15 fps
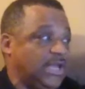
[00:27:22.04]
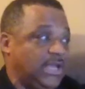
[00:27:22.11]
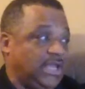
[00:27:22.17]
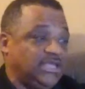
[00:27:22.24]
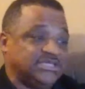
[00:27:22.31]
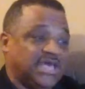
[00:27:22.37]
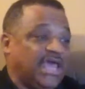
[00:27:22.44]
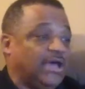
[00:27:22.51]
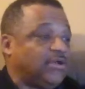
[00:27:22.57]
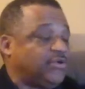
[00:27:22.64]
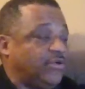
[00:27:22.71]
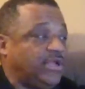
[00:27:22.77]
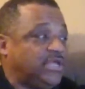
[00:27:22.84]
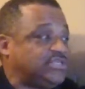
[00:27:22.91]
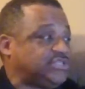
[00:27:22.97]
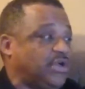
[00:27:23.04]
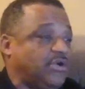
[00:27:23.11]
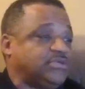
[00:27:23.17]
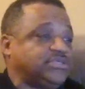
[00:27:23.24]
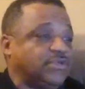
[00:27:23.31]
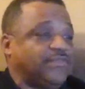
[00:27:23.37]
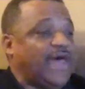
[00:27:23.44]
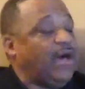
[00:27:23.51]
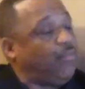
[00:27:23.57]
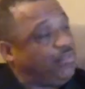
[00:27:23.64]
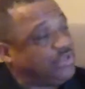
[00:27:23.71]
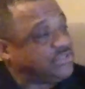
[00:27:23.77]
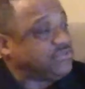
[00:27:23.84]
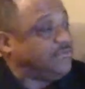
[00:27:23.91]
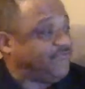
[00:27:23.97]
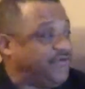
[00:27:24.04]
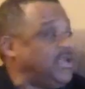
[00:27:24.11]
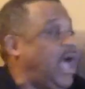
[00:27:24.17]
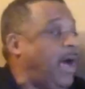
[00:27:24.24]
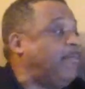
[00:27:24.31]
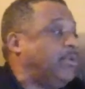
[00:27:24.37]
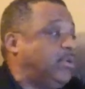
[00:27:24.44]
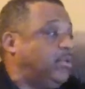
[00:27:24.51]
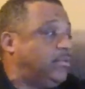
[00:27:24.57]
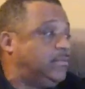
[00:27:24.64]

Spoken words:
and he's an elder in his church, so that was phenomenal.